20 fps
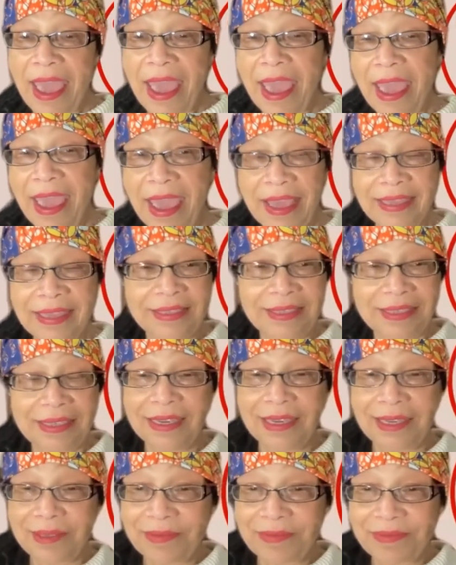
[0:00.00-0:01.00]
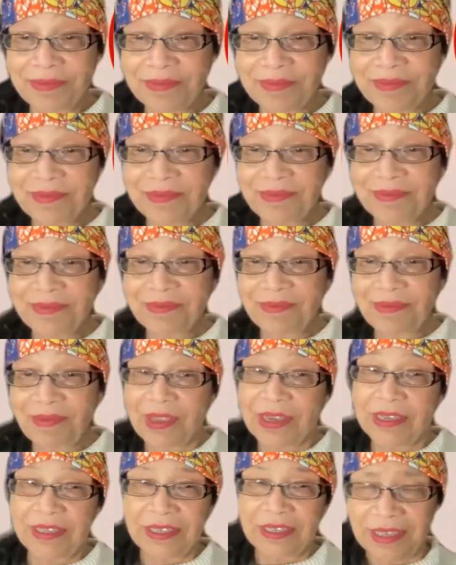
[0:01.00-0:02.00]
And
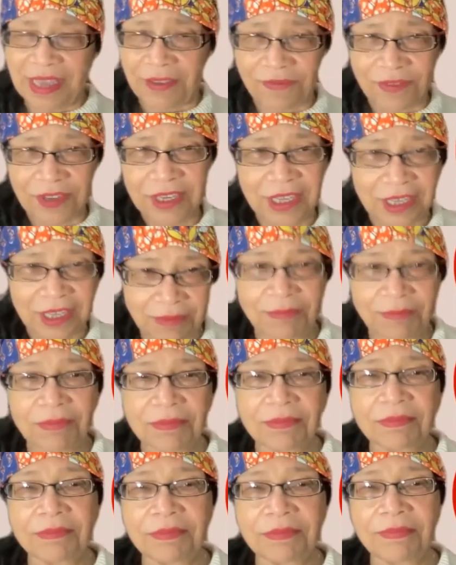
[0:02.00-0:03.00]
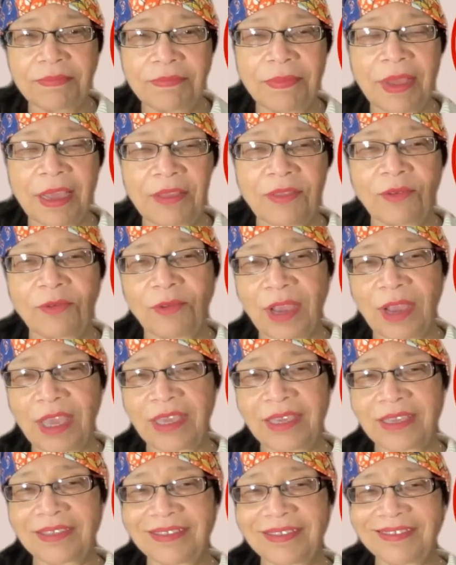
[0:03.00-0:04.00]
Stephanie, by the
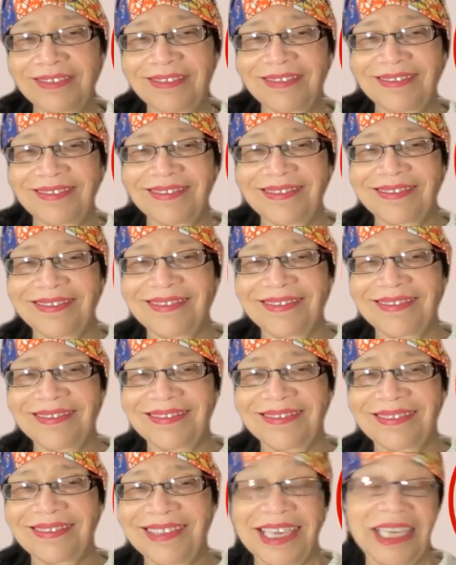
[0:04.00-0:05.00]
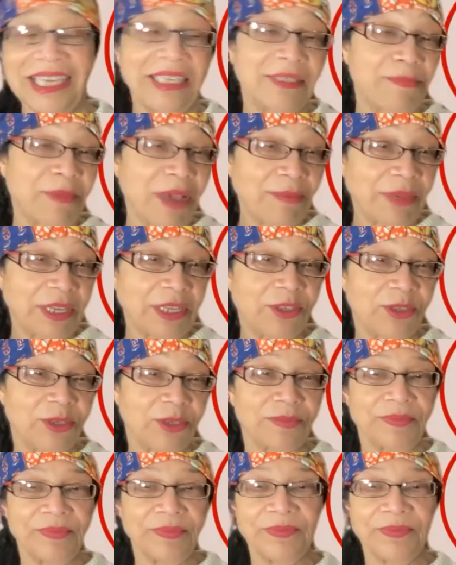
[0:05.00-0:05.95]
way, is my mentor.